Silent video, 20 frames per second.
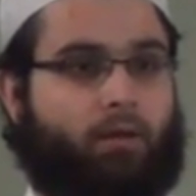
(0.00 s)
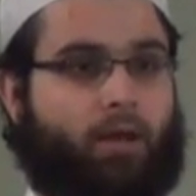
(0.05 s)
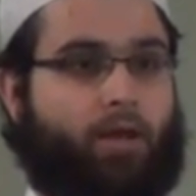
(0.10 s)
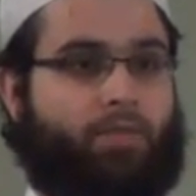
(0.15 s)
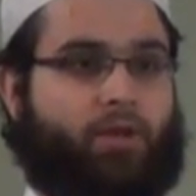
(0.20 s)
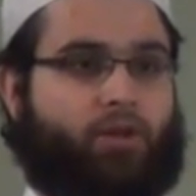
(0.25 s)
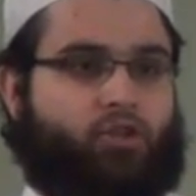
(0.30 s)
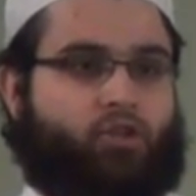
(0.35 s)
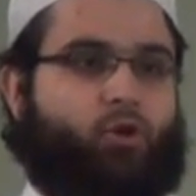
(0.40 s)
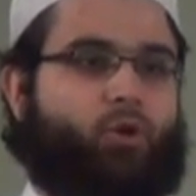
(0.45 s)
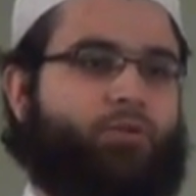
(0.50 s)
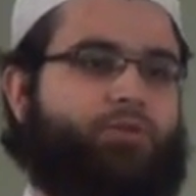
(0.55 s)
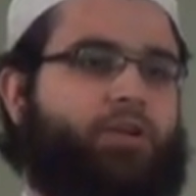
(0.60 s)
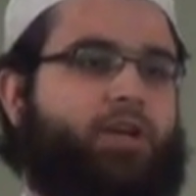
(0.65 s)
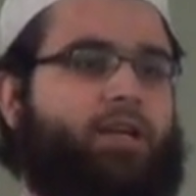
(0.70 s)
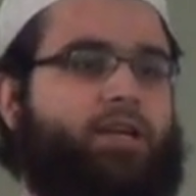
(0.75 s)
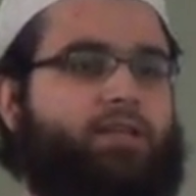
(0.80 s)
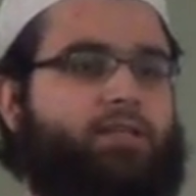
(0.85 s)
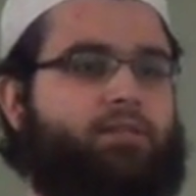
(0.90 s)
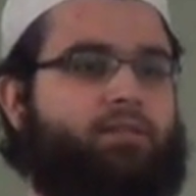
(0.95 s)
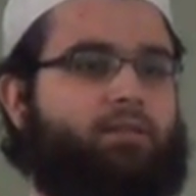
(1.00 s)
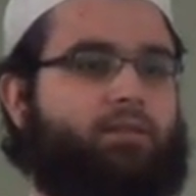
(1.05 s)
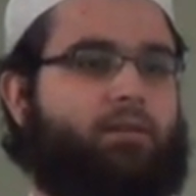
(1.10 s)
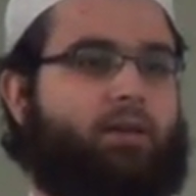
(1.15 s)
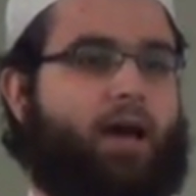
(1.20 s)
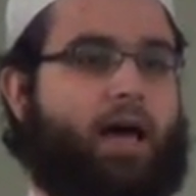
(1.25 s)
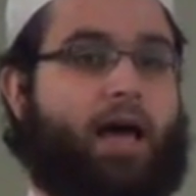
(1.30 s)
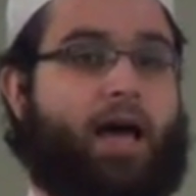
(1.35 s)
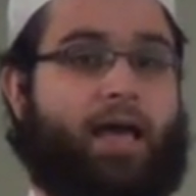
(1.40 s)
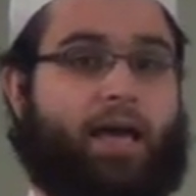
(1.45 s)
And the truth is,
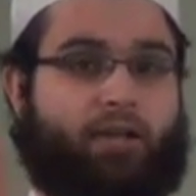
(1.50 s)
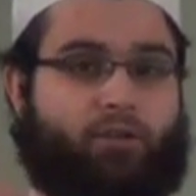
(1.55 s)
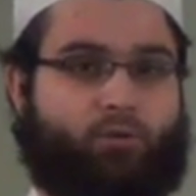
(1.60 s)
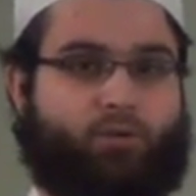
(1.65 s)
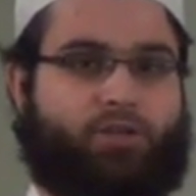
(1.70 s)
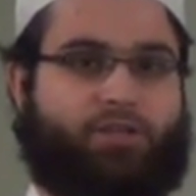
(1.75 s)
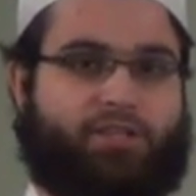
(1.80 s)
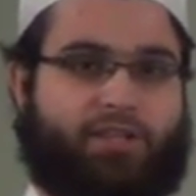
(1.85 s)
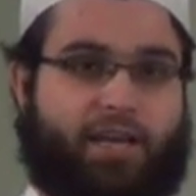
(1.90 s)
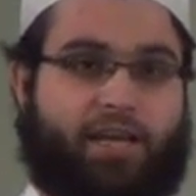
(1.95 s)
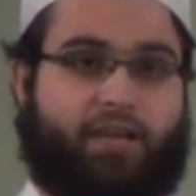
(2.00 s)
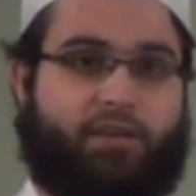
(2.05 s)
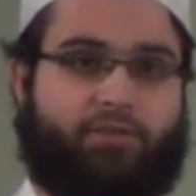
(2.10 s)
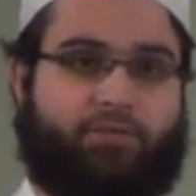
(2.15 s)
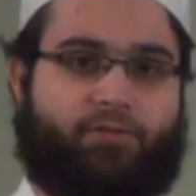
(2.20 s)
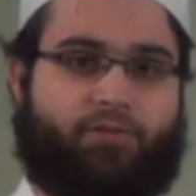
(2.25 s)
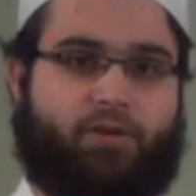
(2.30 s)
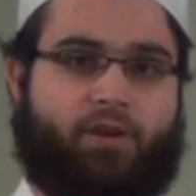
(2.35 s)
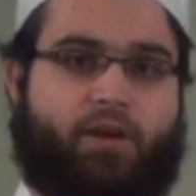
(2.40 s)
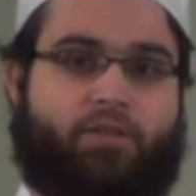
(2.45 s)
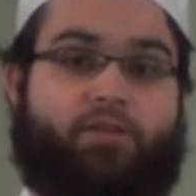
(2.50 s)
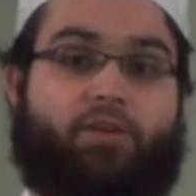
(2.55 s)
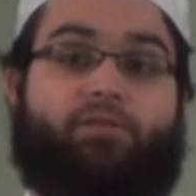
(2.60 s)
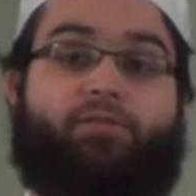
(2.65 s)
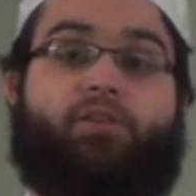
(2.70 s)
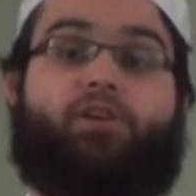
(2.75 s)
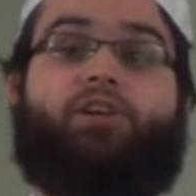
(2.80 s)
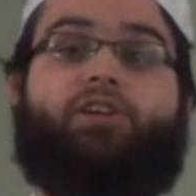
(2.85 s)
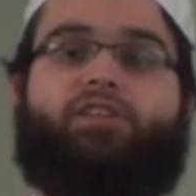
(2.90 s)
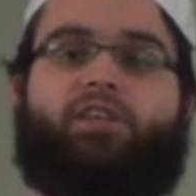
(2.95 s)
Ayat al-Sayf, the
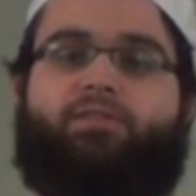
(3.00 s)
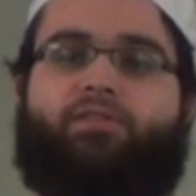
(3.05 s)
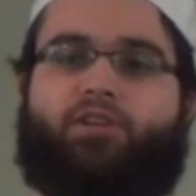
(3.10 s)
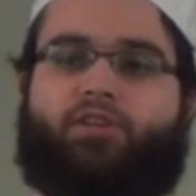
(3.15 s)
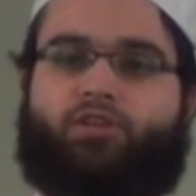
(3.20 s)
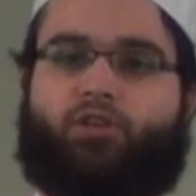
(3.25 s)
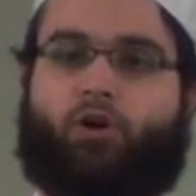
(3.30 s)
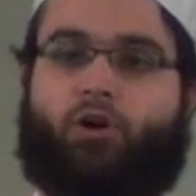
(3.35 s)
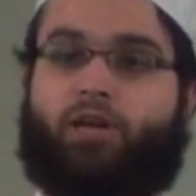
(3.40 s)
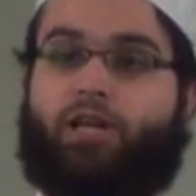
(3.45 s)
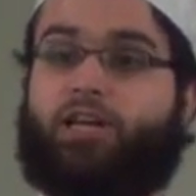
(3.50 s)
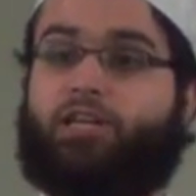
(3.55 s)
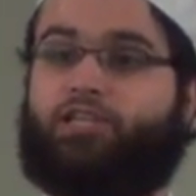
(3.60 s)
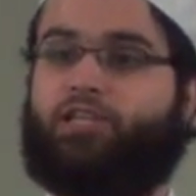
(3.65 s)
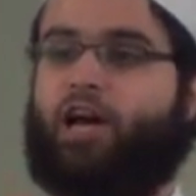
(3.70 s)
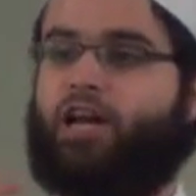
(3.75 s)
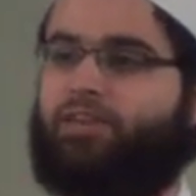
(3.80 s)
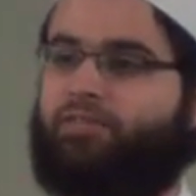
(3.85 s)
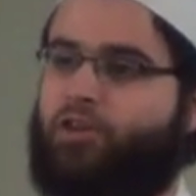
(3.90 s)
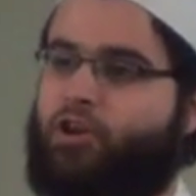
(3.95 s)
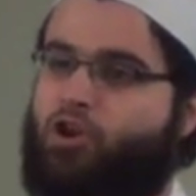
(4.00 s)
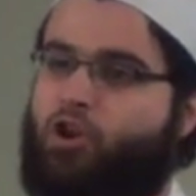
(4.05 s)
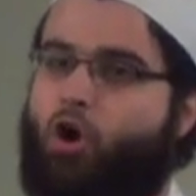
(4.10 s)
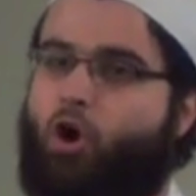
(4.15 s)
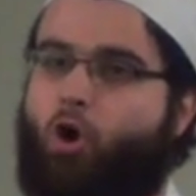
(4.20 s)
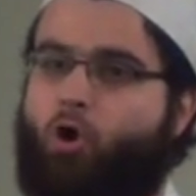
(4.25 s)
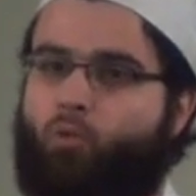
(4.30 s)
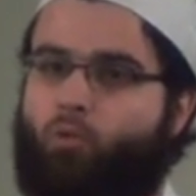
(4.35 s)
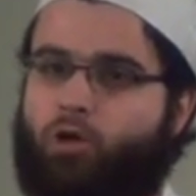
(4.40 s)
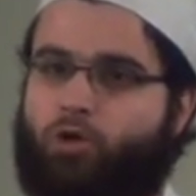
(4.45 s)
verse of the sword, is not even
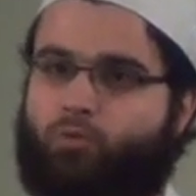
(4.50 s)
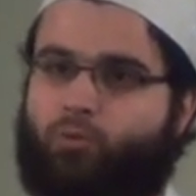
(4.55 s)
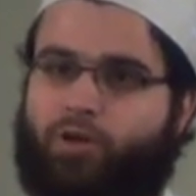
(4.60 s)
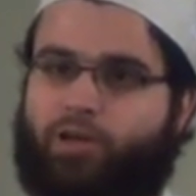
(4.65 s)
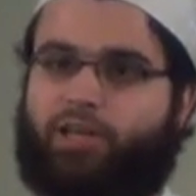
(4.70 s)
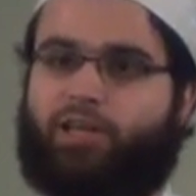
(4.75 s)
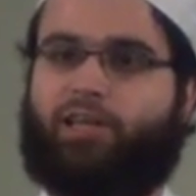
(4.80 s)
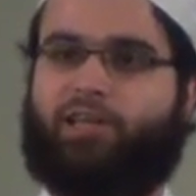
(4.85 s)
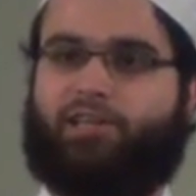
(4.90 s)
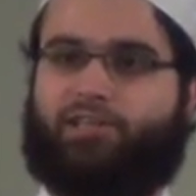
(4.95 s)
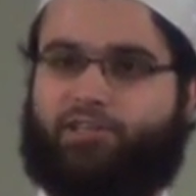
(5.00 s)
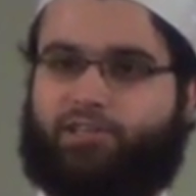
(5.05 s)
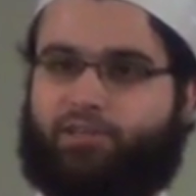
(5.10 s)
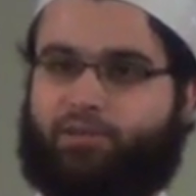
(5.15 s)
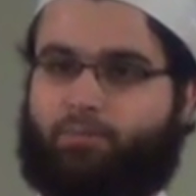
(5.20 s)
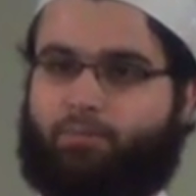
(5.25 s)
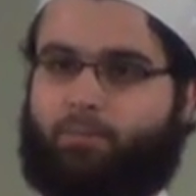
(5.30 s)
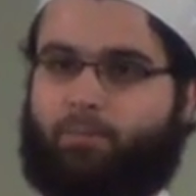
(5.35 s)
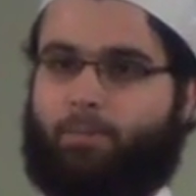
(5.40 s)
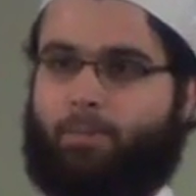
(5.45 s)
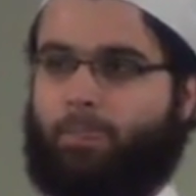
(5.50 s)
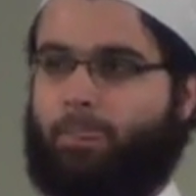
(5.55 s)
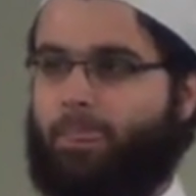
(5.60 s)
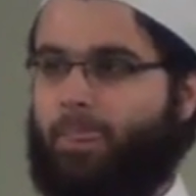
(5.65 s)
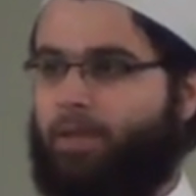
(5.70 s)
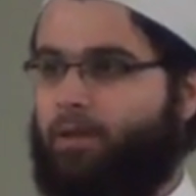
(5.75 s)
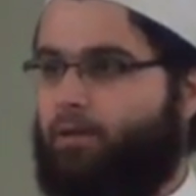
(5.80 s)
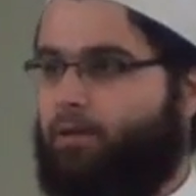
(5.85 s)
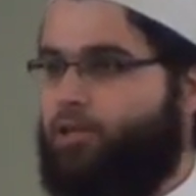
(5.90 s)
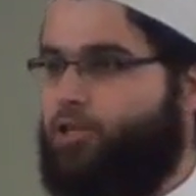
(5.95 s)
known which one it is.
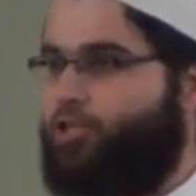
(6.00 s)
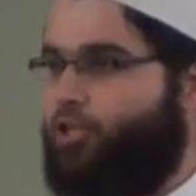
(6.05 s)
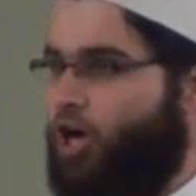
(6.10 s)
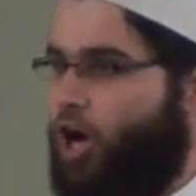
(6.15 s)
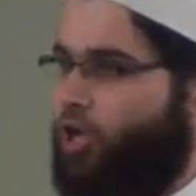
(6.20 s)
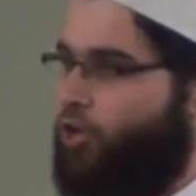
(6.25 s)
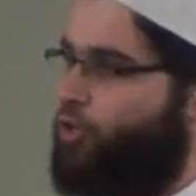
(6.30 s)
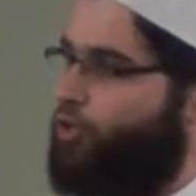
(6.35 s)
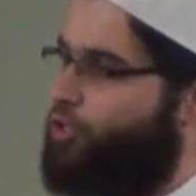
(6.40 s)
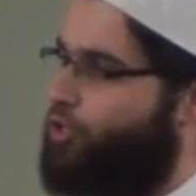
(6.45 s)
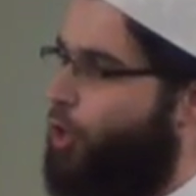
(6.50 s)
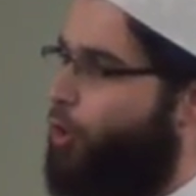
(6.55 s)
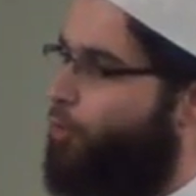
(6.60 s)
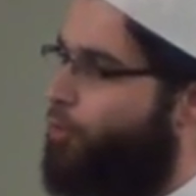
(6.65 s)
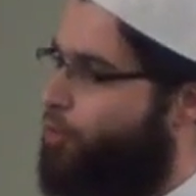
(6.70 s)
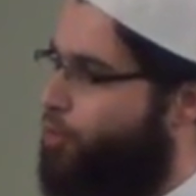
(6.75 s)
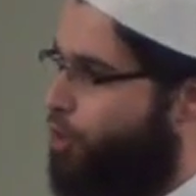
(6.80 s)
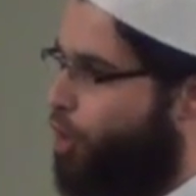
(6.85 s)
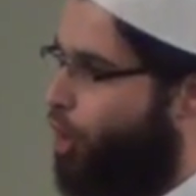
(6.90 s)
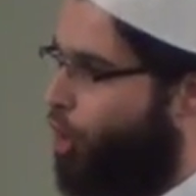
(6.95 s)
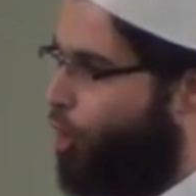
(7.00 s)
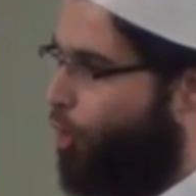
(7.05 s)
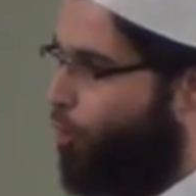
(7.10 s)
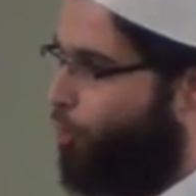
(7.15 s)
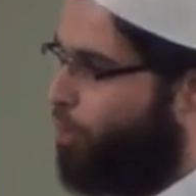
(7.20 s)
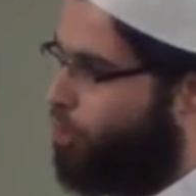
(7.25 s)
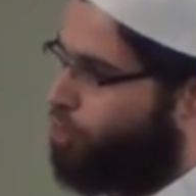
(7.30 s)
Scholars don't know